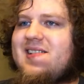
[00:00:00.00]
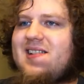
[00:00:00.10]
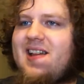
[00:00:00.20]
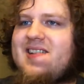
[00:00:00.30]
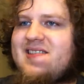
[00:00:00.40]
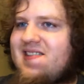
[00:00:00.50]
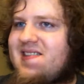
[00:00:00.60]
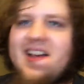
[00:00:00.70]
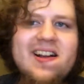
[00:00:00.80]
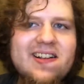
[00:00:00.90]
That's
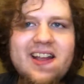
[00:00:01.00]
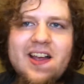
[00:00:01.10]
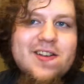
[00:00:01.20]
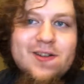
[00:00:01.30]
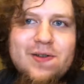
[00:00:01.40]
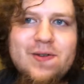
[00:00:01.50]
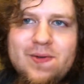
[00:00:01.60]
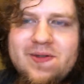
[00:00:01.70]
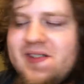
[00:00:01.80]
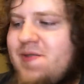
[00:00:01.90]
exactly how you
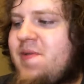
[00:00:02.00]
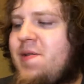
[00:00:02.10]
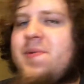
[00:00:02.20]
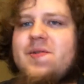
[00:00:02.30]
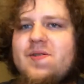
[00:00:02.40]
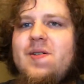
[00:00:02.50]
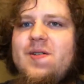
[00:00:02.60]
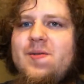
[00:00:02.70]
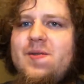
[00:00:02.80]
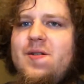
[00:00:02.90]
lose, is when you post
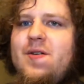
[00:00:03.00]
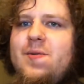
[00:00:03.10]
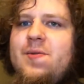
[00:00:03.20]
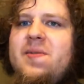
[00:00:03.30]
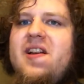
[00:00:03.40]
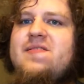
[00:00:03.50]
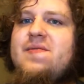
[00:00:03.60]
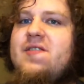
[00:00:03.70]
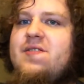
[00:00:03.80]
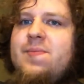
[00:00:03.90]
longer and longer replies. If
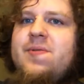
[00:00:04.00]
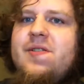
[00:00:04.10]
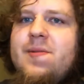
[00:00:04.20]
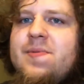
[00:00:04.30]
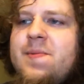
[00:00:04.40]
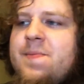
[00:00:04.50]
they start putting up,